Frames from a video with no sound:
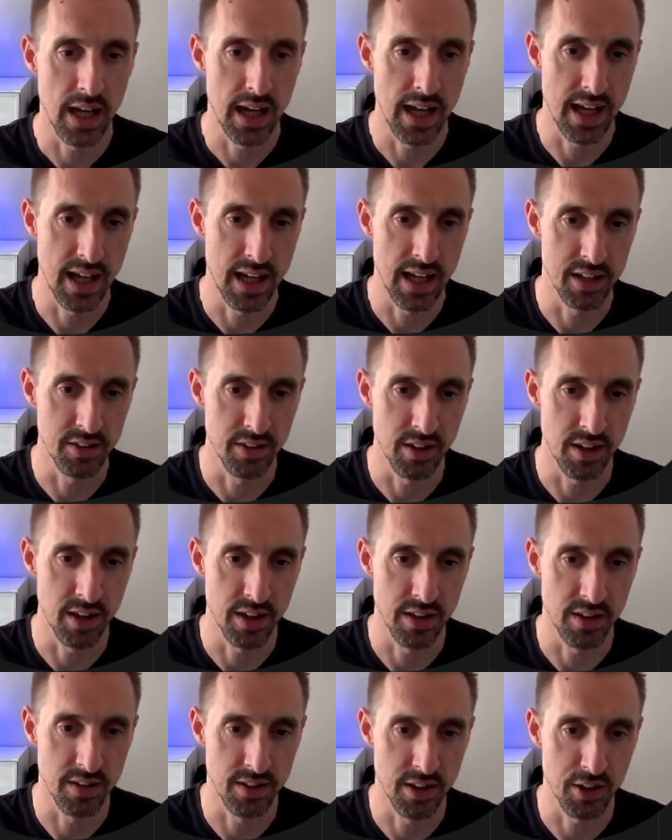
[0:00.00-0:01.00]
And
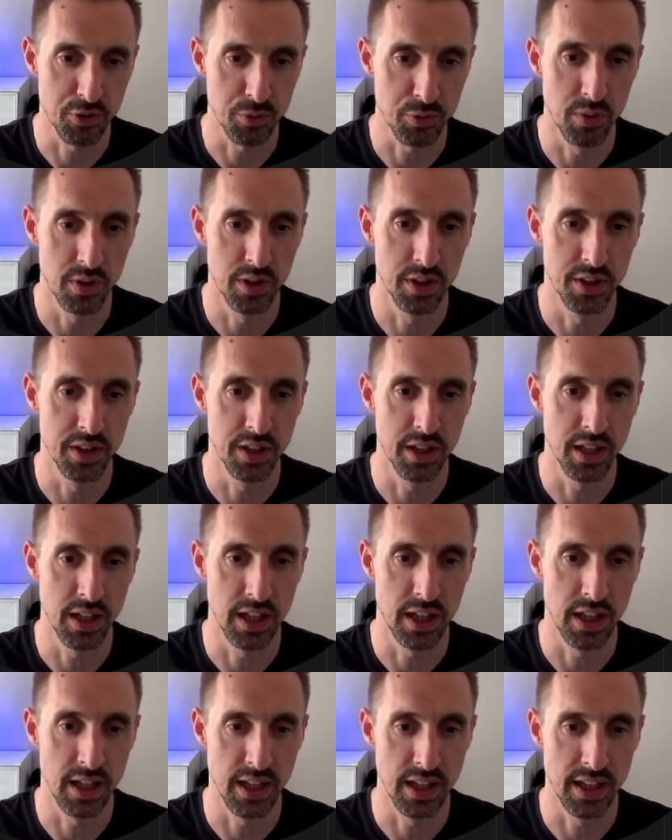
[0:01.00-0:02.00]
this one
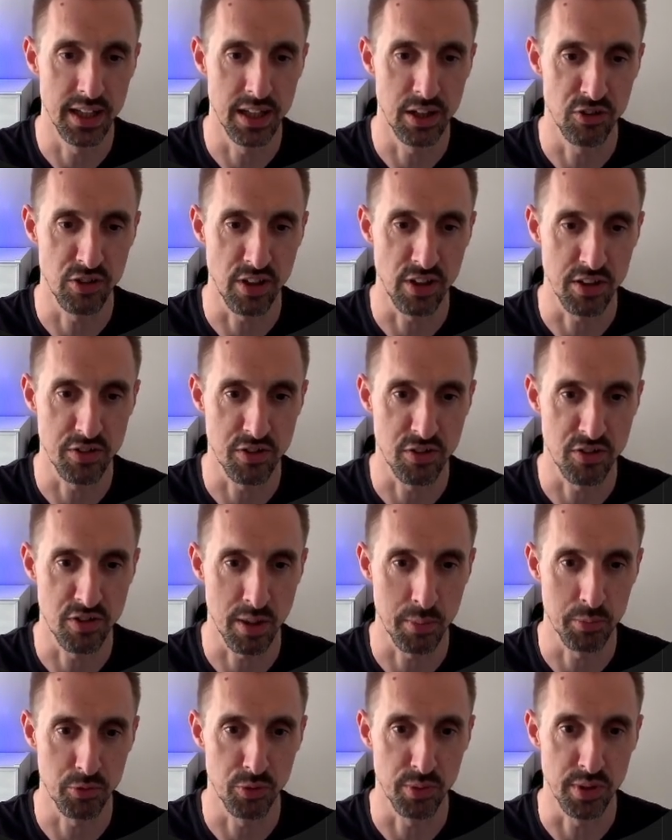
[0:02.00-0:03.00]
initiates the
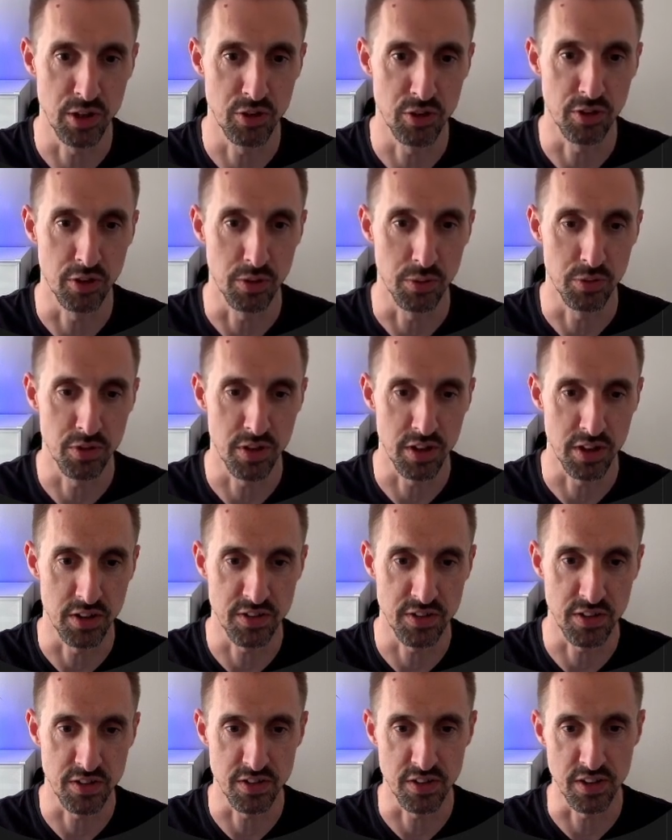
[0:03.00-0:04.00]
chat between the two, so the
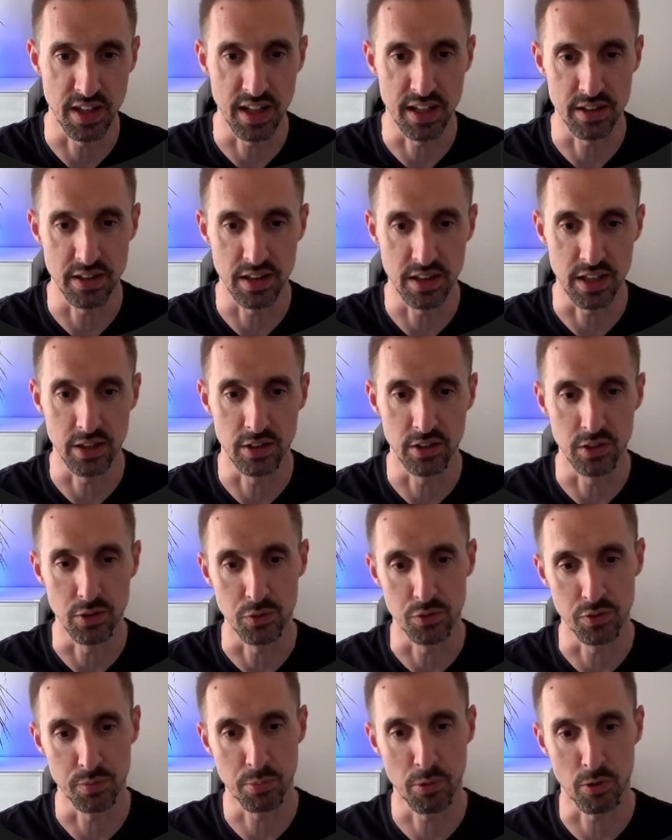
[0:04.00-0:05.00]
assistant and the
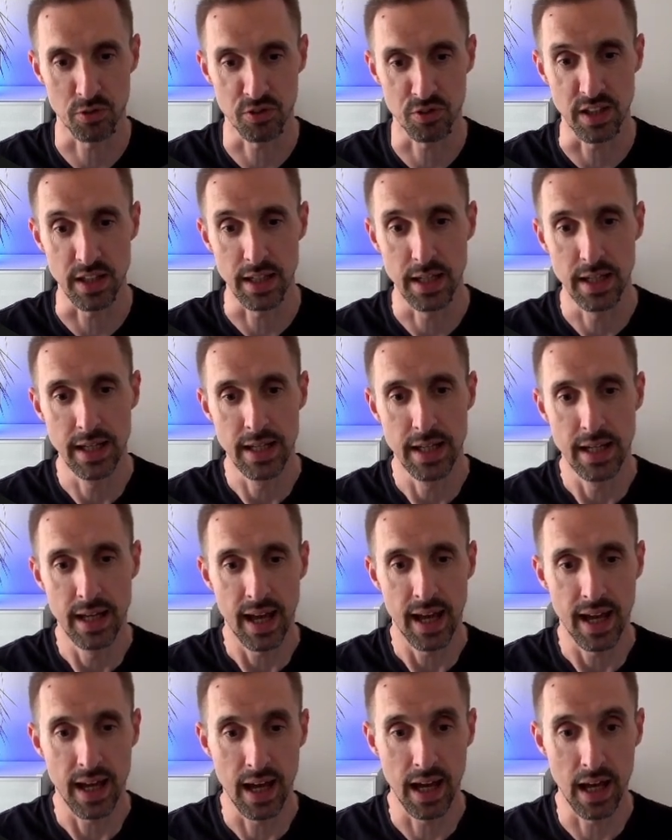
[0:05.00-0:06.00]
user proxy,
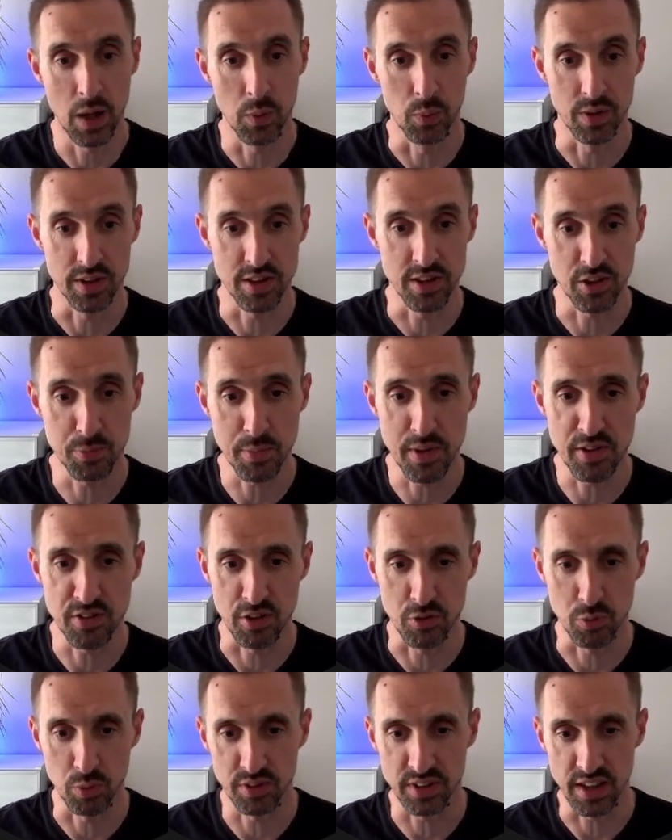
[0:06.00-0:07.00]
with this
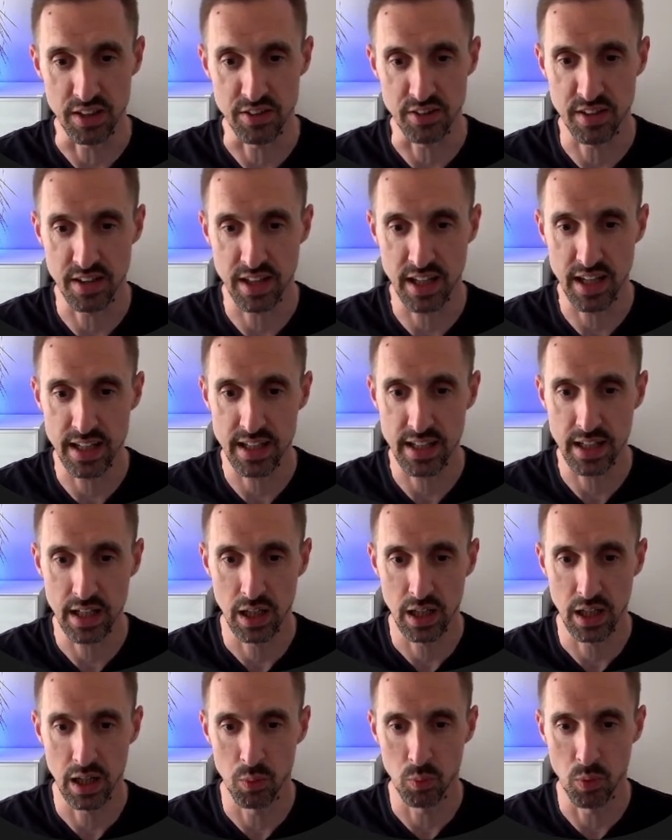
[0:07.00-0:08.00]
message: what date's today,
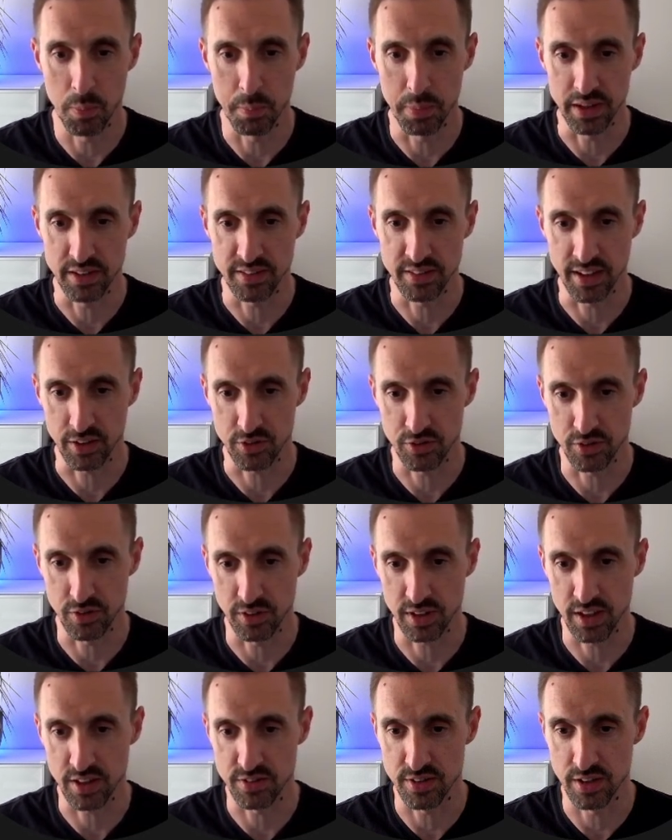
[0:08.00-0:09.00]
what big tech
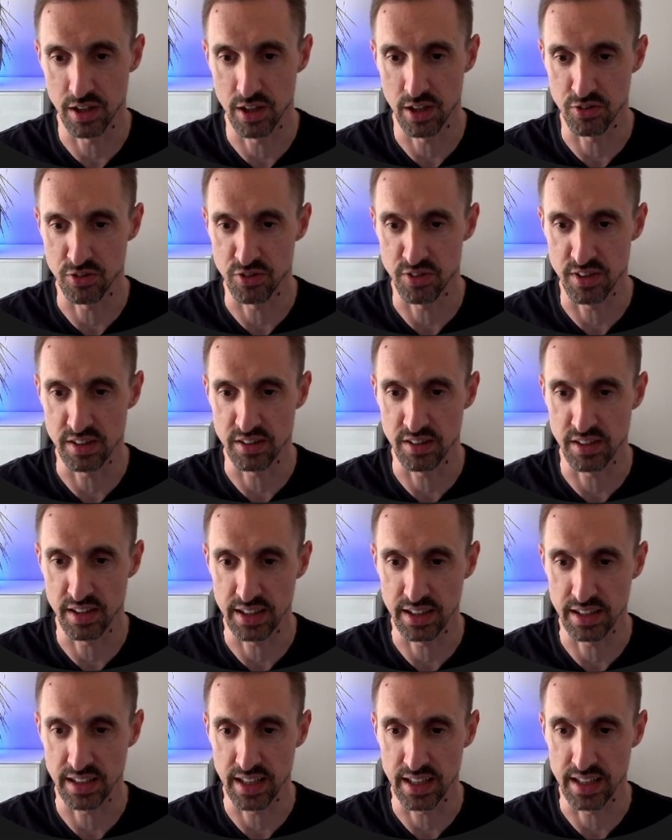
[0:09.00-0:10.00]
stock has the largest
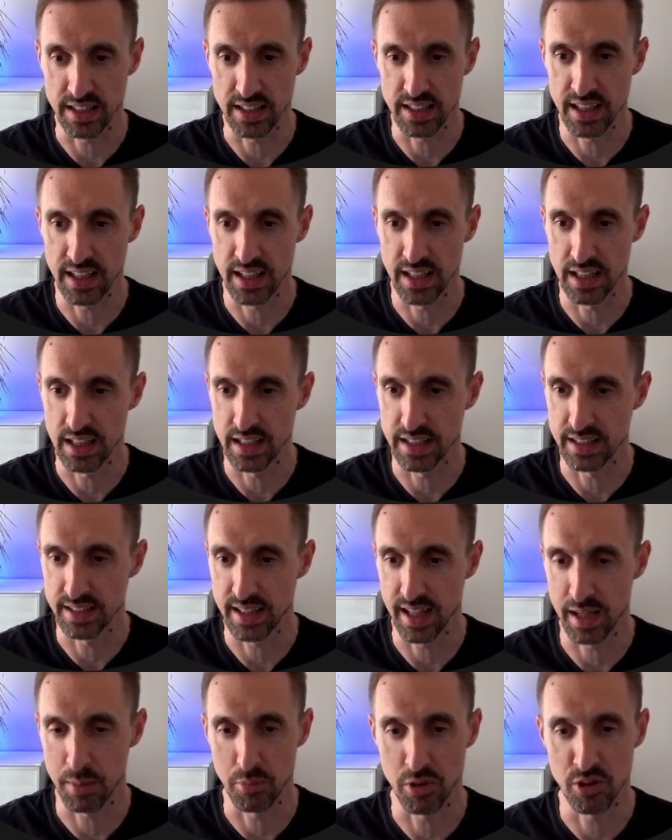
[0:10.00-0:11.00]
year-to-date gain, and
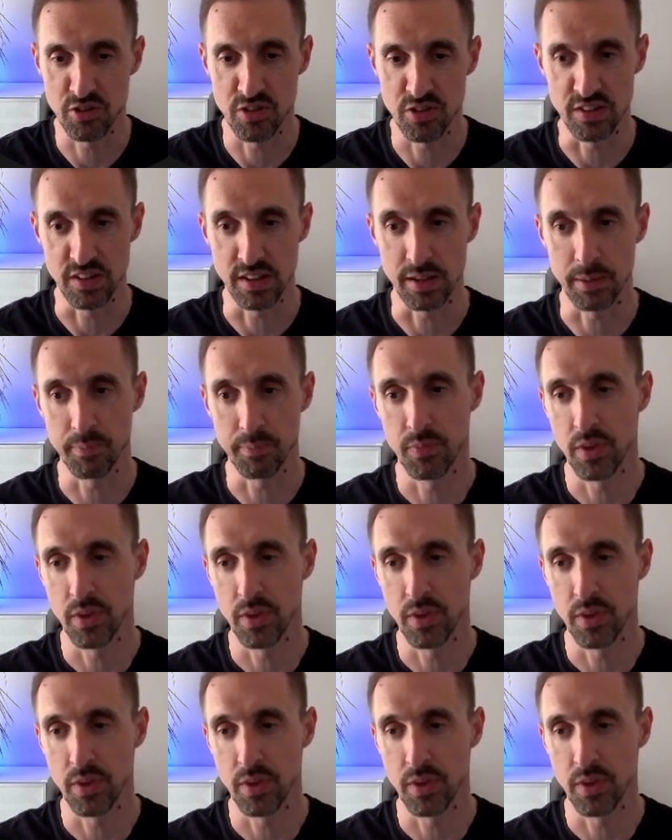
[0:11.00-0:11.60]
how much is it?